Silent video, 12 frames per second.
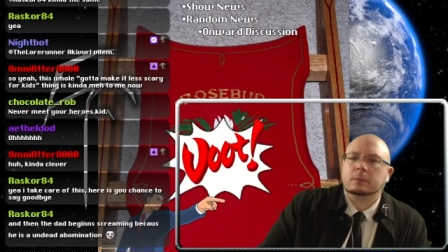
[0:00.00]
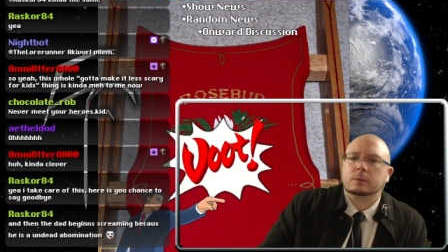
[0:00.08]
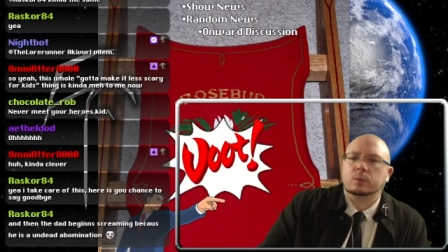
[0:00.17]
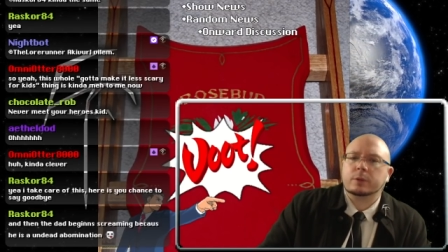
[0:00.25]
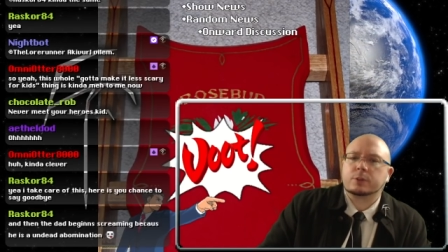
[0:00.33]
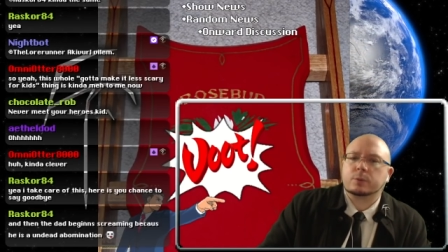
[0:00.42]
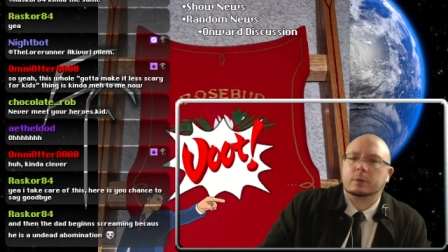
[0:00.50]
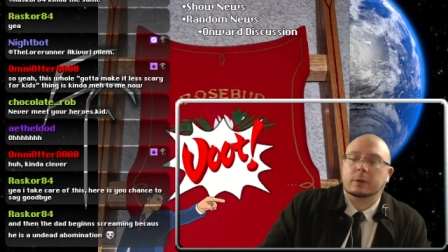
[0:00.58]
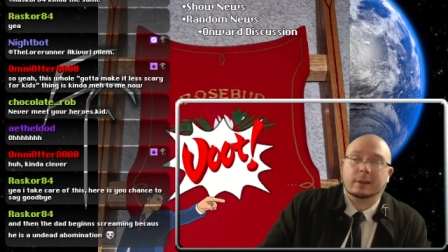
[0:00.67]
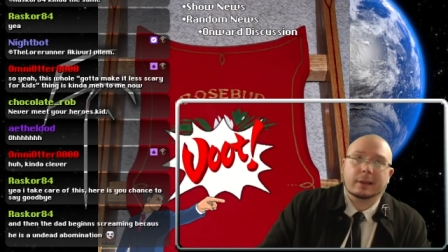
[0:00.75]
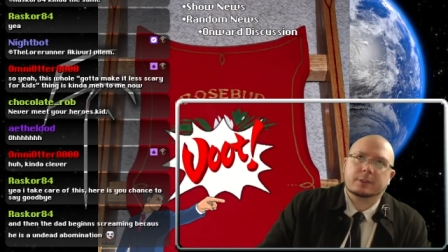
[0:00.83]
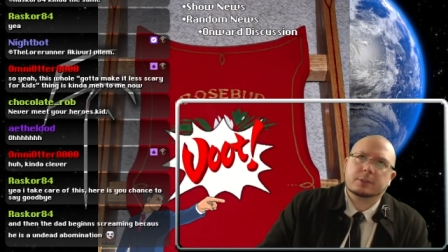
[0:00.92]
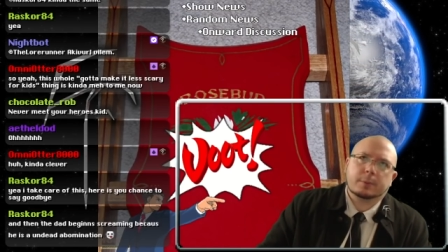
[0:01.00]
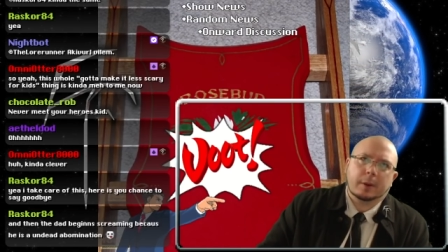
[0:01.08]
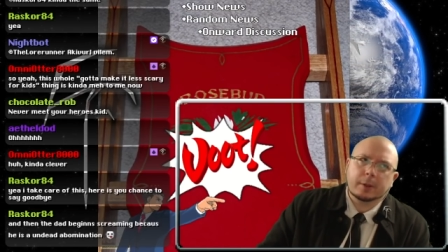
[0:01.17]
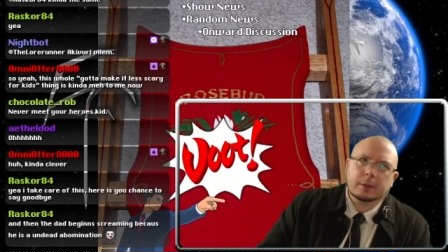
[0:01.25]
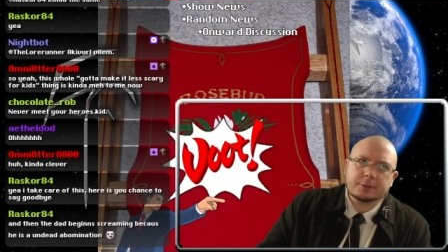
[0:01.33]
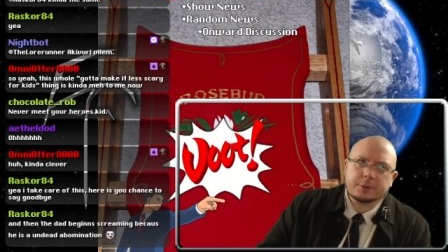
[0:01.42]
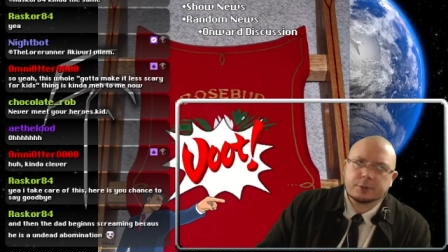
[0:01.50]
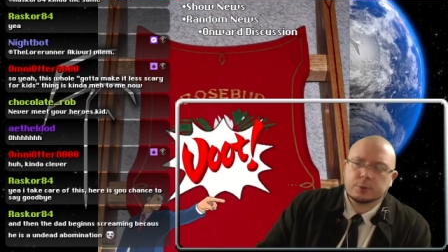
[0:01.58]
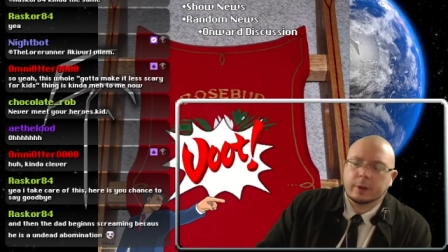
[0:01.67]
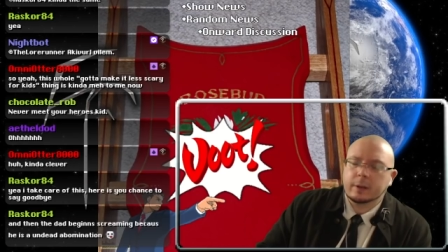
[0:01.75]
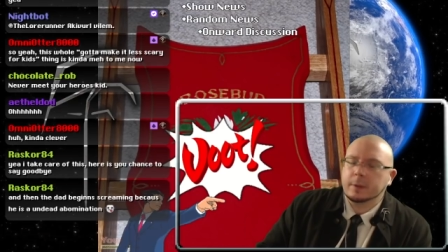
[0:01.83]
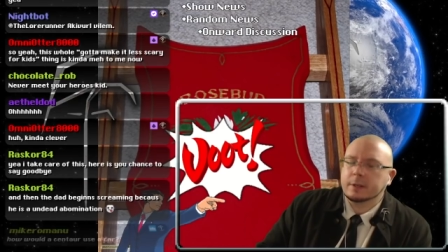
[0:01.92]
which were, it's probably closer to
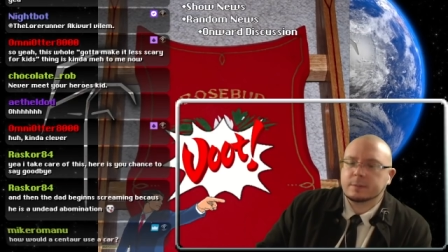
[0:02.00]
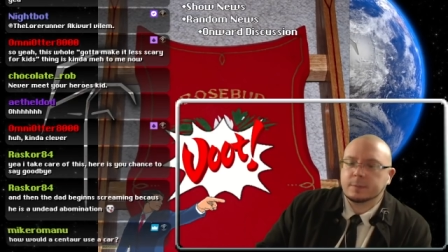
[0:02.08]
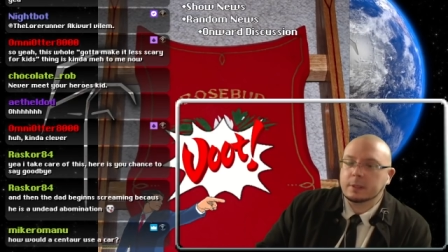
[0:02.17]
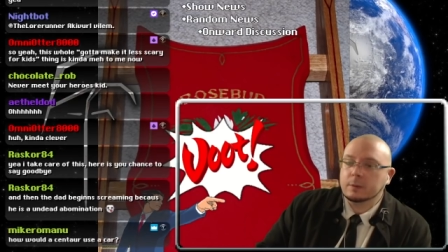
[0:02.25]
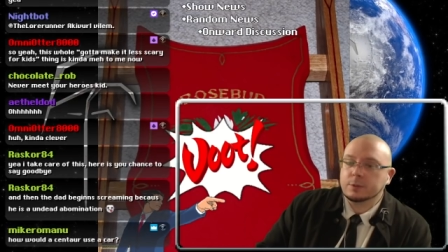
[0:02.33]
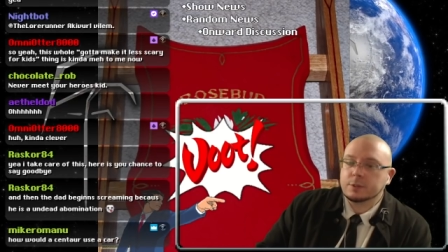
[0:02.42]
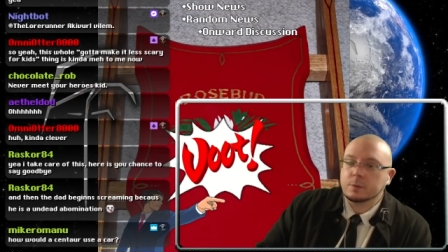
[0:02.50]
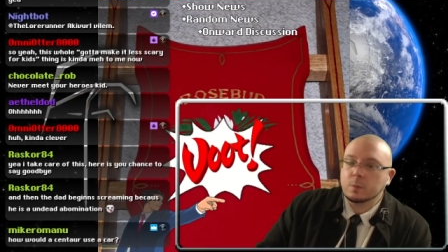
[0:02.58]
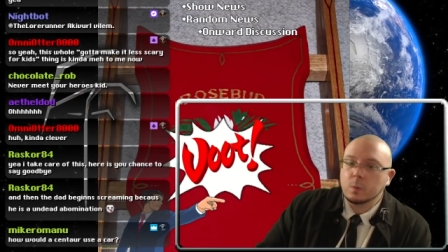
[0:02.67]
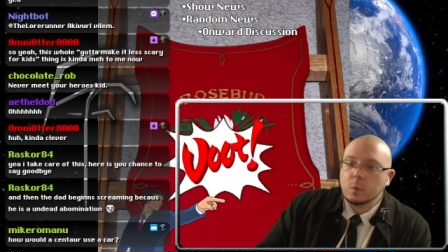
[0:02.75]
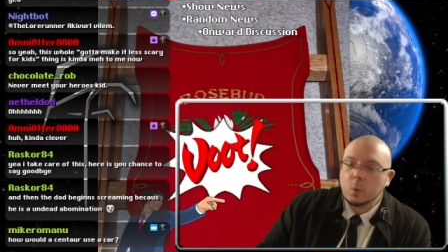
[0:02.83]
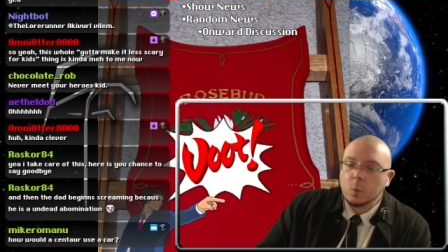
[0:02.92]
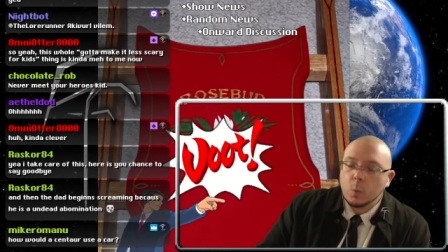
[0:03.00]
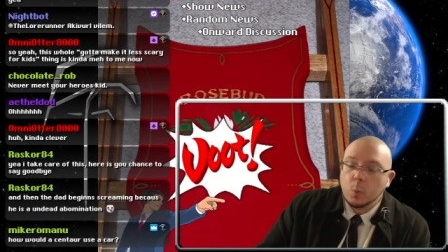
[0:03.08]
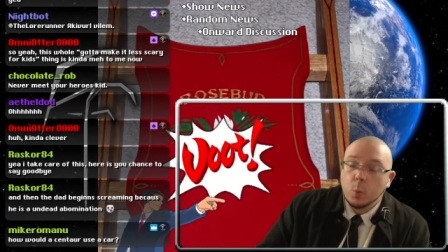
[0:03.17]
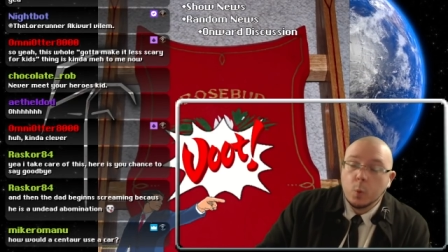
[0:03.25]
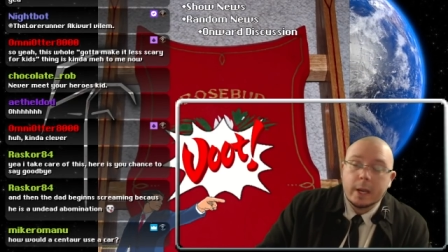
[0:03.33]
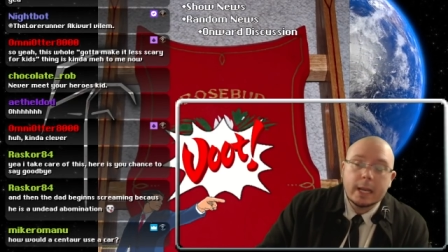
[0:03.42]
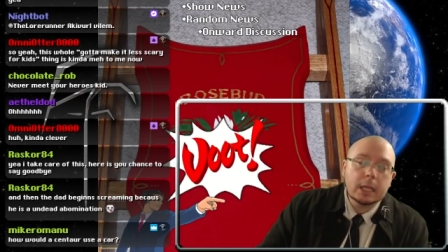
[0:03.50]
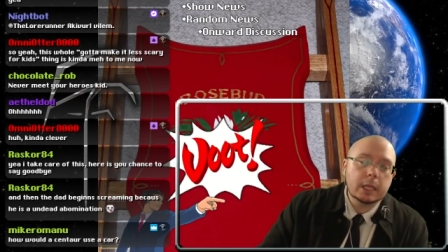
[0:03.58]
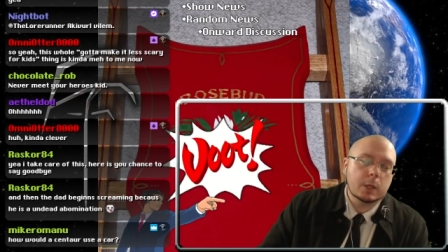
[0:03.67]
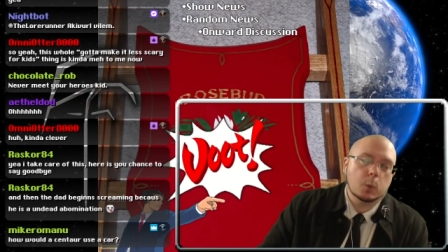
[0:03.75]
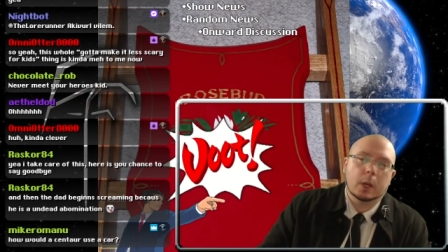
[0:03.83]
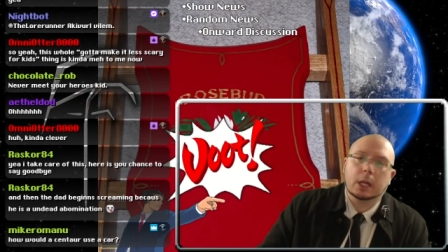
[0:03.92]
20 minutes, but it was
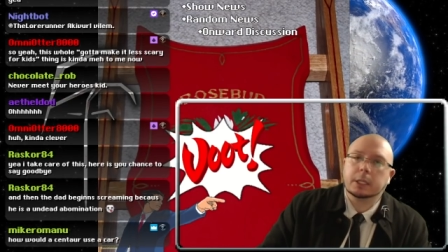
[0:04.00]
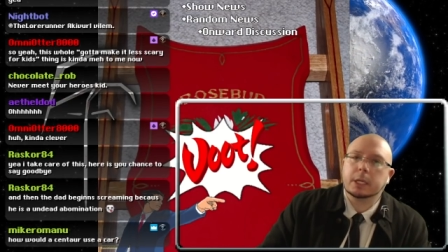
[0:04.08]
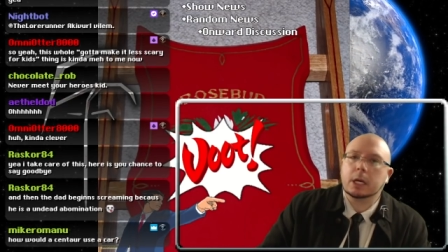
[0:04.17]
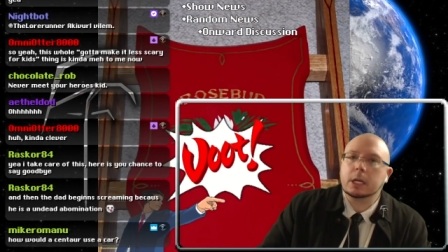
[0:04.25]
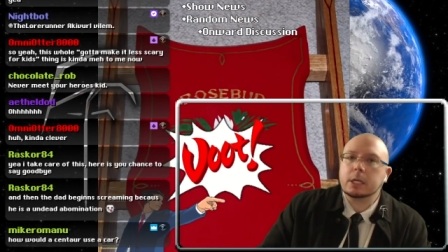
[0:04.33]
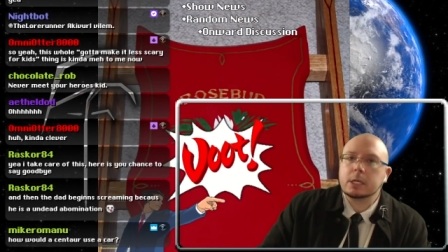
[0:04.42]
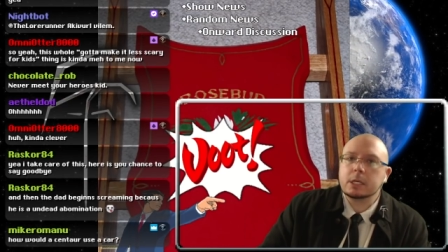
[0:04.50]
really well done.